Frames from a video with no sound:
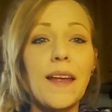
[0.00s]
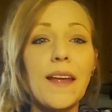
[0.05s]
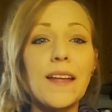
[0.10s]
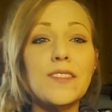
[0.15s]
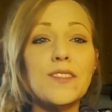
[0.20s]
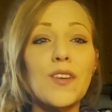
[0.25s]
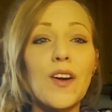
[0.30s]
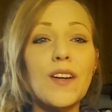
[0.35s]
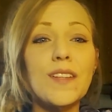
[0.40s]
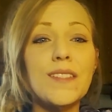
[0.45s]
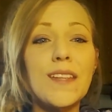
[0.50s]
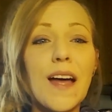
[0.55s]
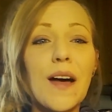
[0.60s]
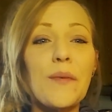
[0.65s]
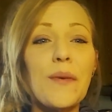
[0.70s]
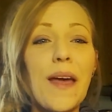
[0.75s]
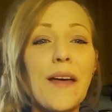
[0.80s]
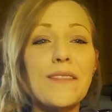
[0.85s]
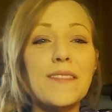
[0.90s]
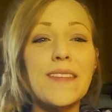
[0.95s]
It starts
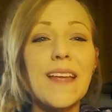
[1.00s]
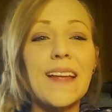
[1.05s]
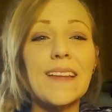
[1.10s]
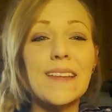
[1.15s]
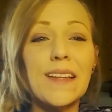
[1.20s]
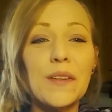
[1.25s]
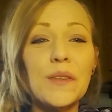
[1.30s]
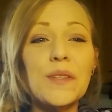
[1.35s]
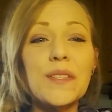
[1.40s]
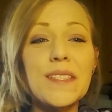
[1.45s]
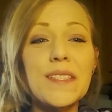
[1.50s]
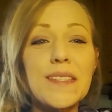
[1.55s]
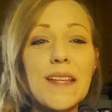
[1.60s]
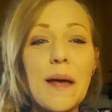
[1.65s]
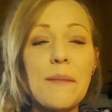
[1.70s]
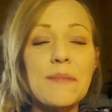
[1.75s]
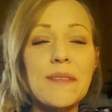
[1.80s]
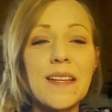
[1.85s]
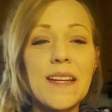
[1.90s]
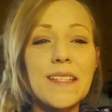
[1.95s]
out, we have to take little
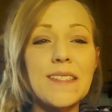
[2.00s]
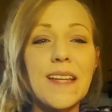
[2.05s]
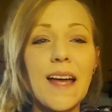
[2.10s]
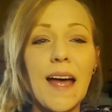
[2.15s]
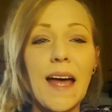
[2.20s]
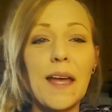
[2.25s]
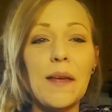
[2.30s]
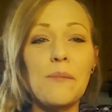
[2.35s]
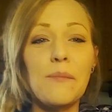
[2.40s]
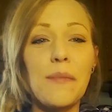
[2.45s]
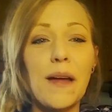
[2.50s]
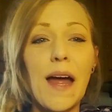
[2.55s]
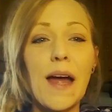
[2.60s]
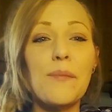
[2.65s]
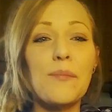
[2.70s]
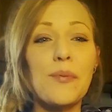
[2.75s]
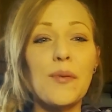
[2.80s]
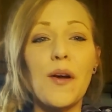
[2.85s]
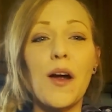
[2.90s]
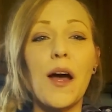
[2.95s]
steps at a time, but I
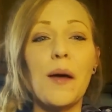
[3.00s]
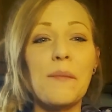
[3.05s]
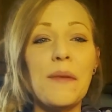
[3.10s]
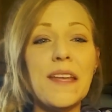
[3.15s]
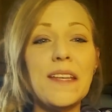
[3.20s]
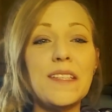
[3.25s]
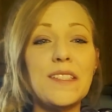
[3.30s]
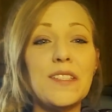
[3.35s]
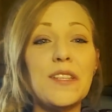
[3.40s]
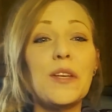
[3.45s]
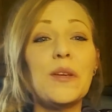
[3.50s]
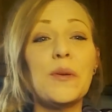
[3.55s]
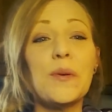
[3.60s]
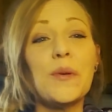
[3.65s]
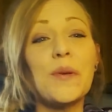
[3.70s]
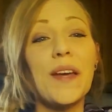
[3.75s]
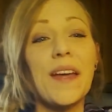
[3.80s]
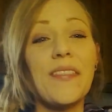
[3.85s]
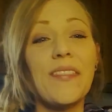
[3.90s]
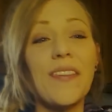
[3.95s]
promise
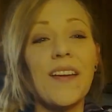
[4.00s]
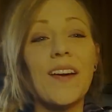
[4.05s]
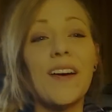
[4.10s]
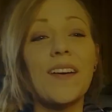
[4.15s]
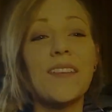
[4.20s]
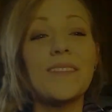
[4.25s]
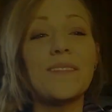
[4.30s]
you'll get there.